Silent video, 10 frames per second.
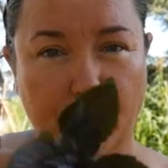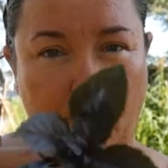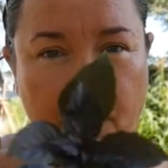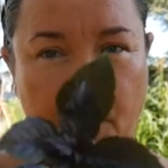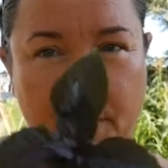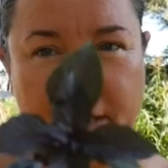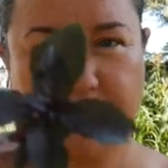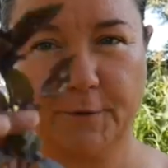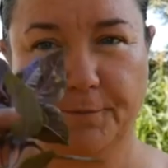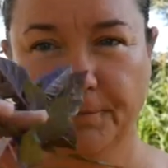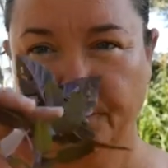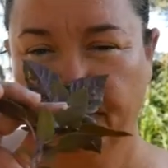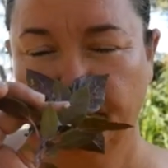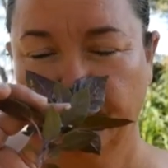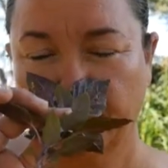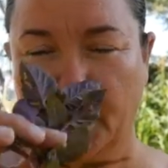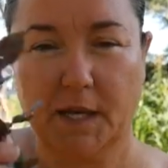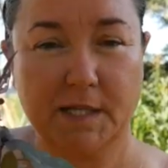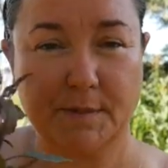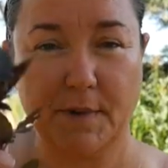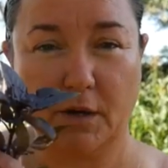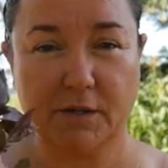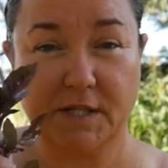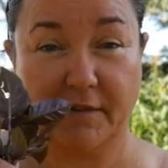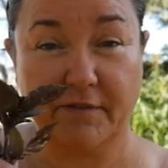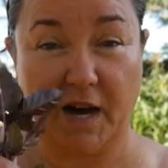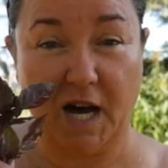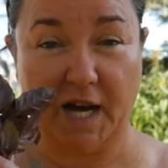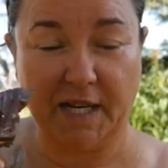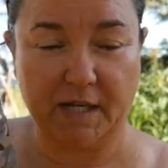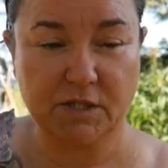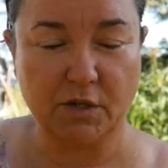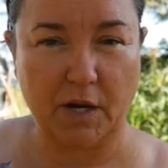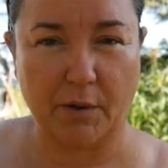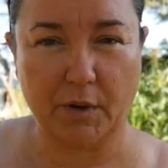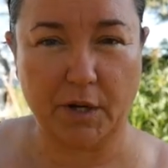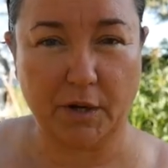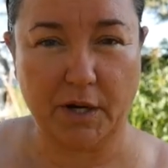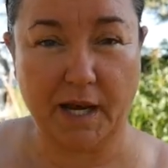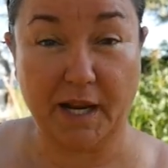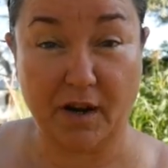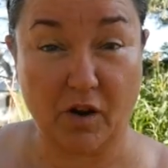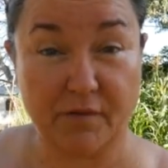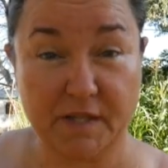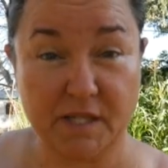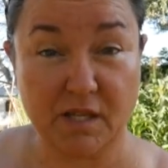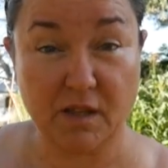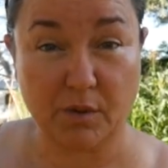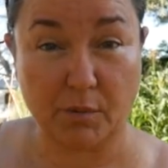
Purple basil, and it smells divine. So now we're gonna go down and harvest the